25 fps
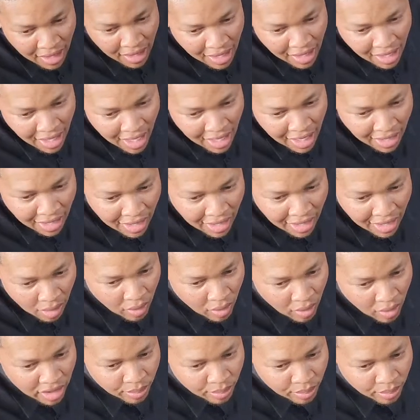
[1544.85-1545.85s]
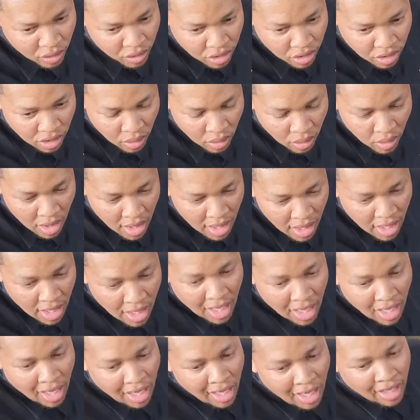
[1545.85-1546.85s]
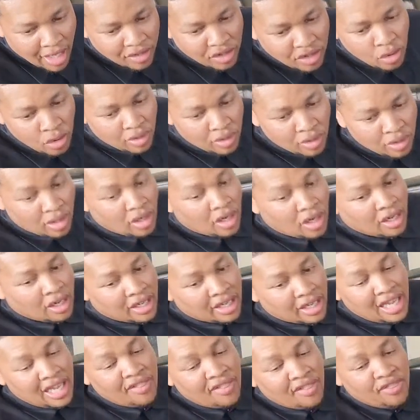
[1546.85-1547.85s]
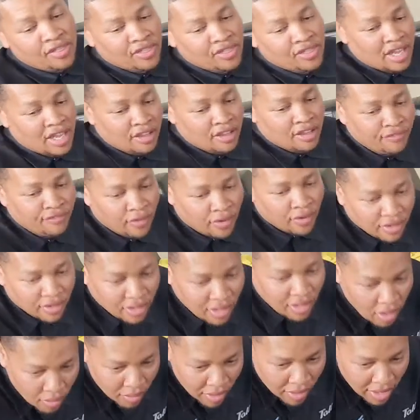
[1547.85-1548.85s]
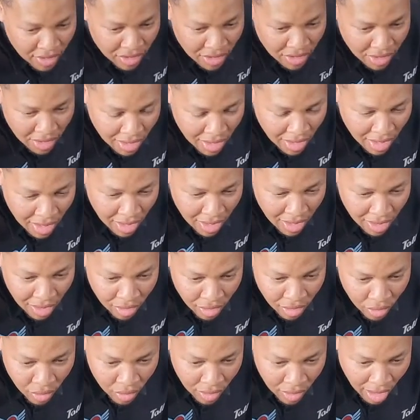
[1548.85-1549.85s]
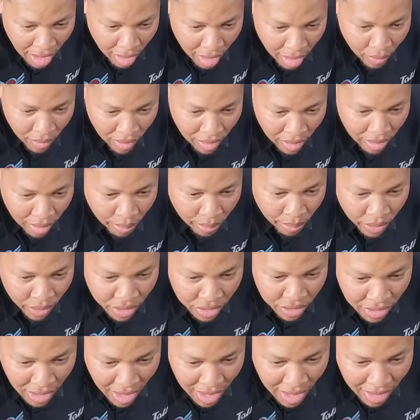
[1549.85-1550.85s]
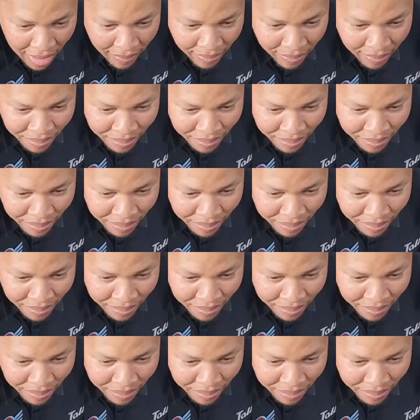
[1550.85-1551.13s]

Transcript: And it did what it's supposed to do. Duke, again, thank you for the donation. Duke, I really appreciate it.